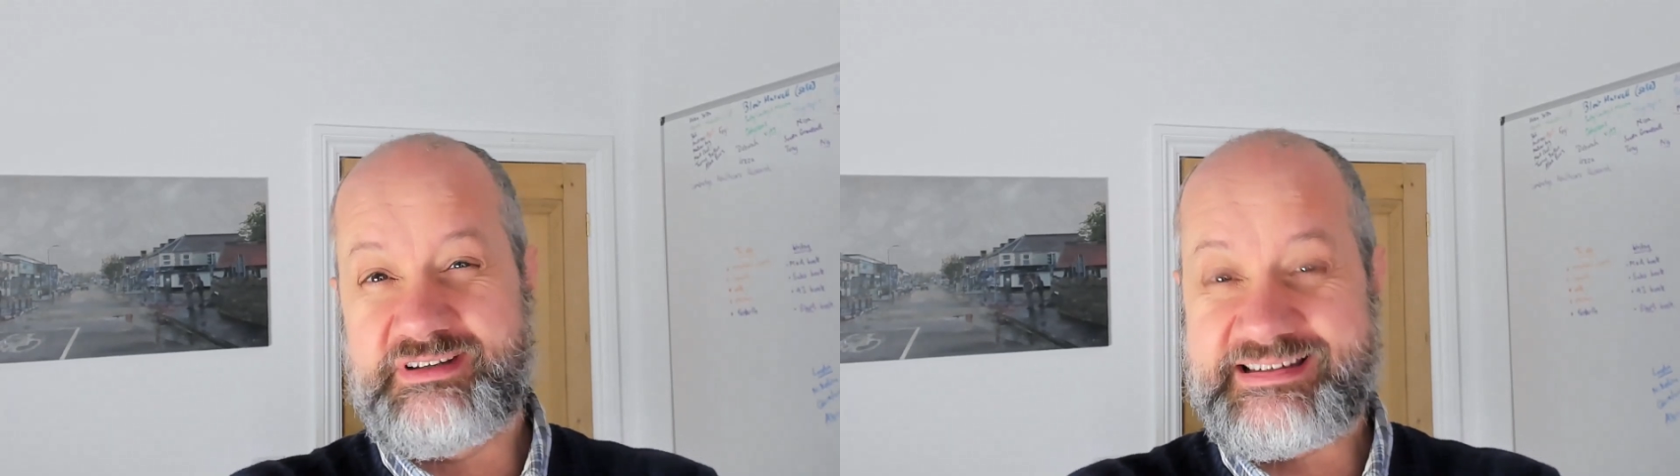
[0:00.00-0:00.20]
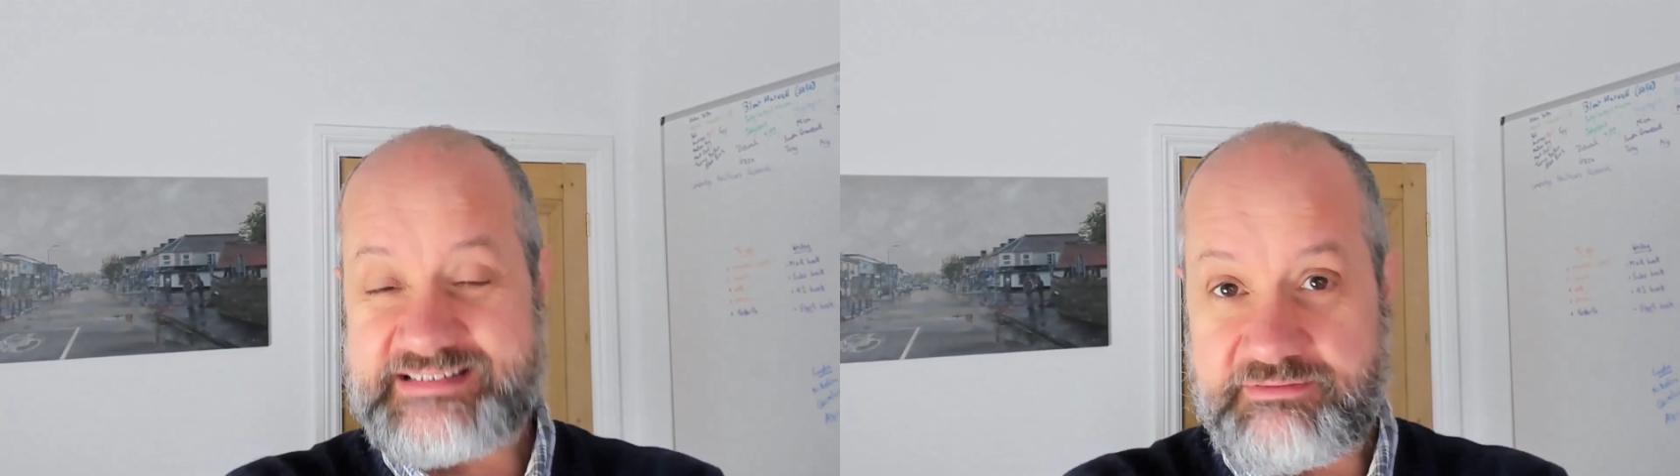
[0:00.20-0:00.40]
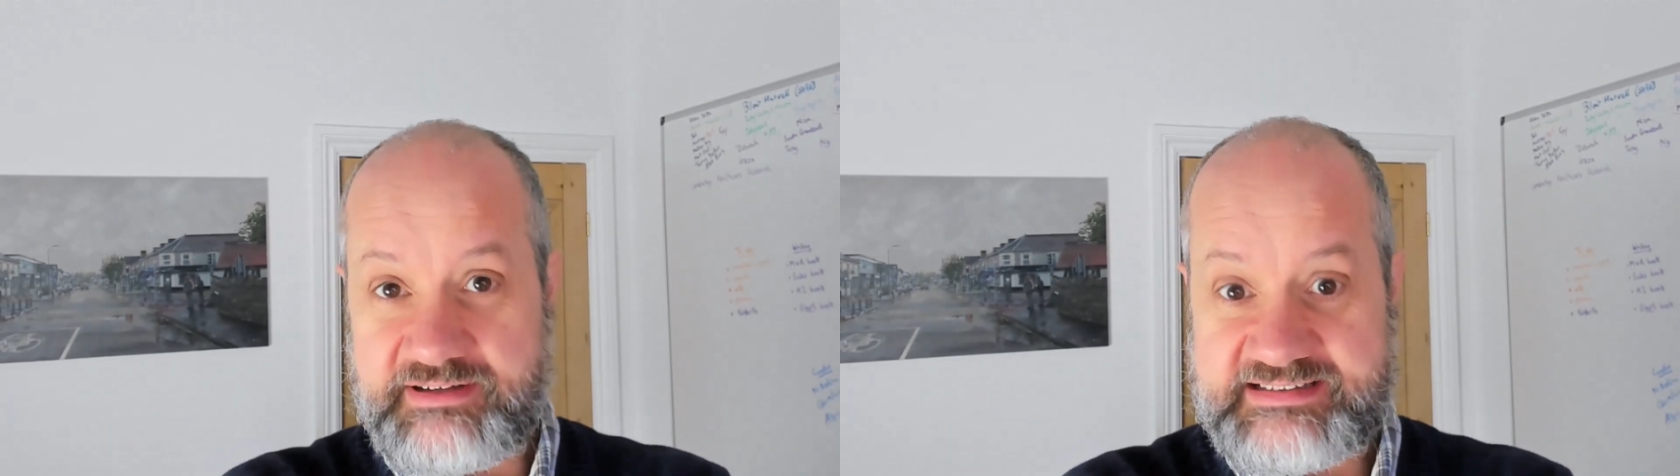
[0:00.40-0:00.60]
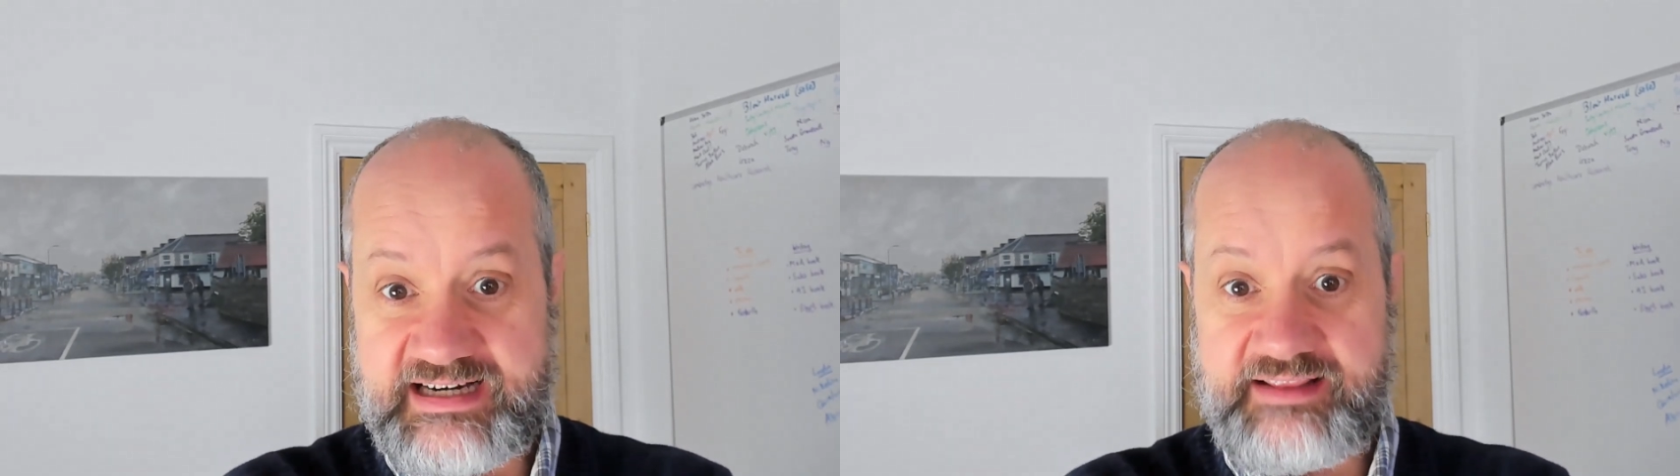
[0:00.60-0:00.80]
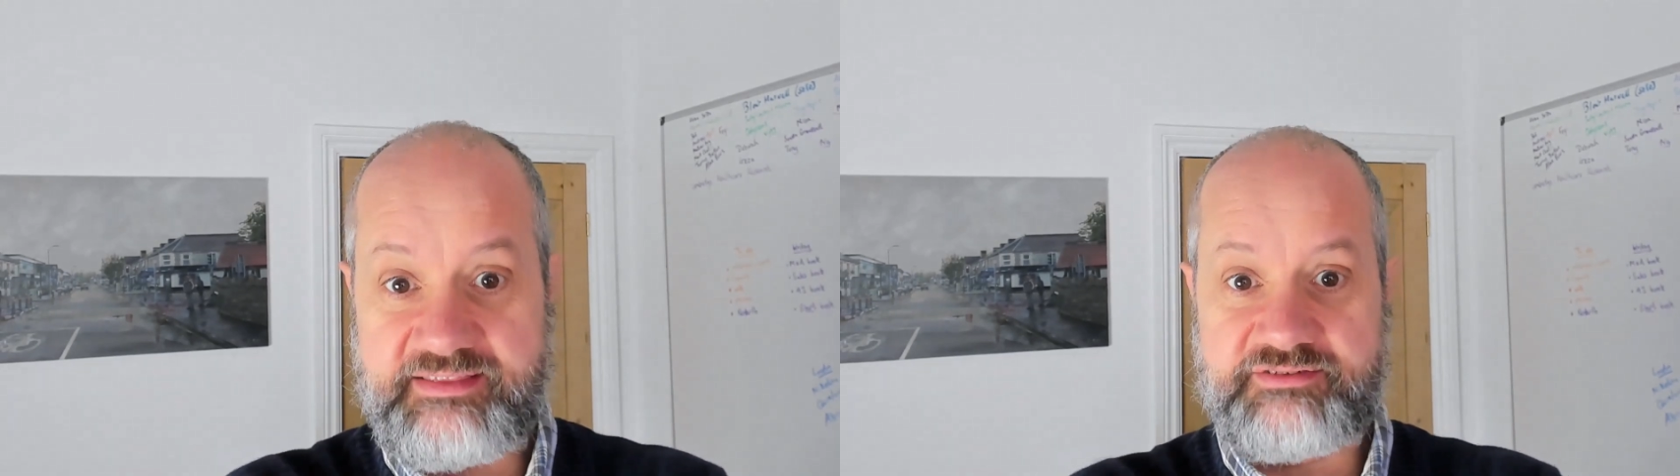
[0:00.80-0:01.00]
necessarily
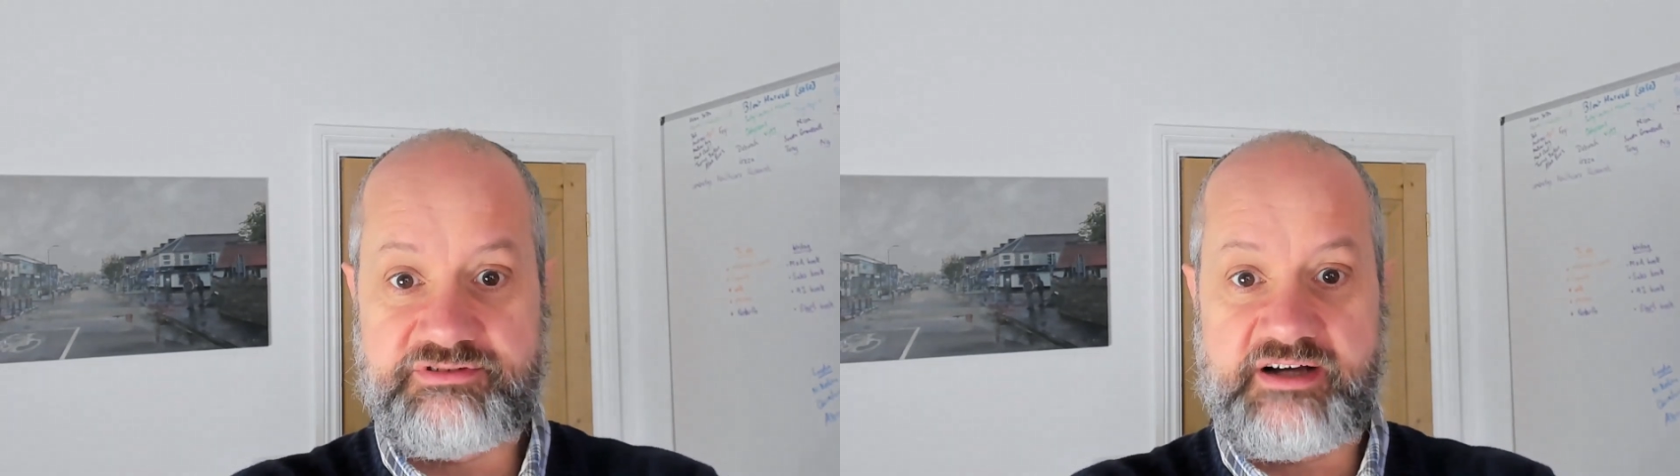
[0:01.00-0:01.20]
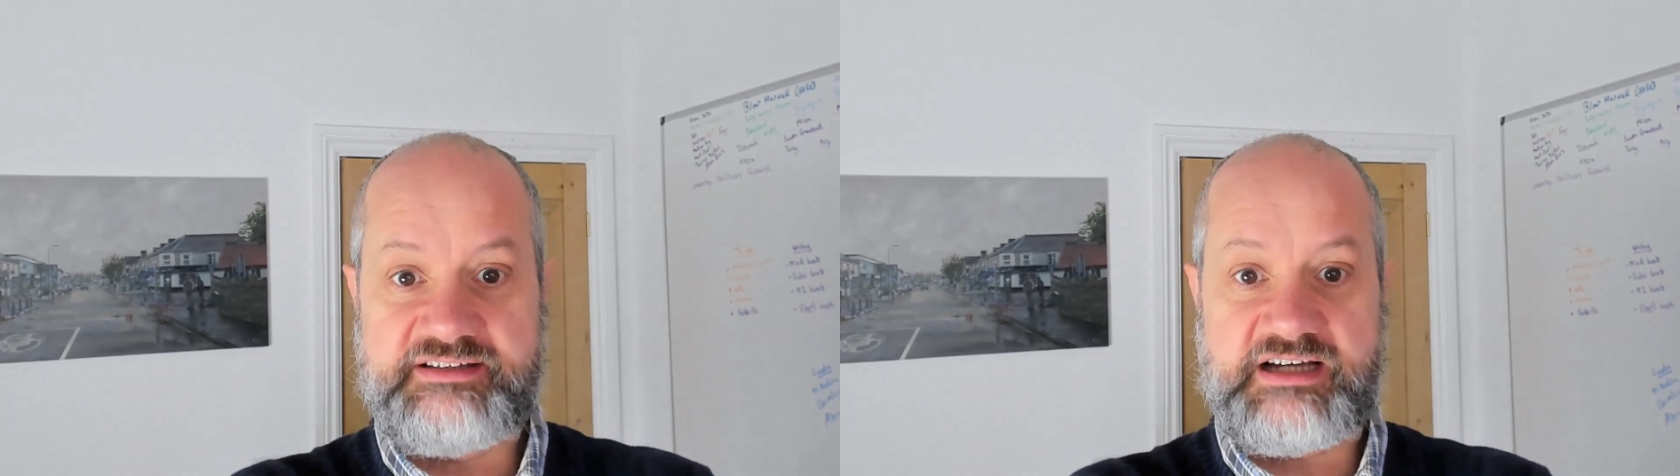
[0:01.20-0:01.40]
selling the right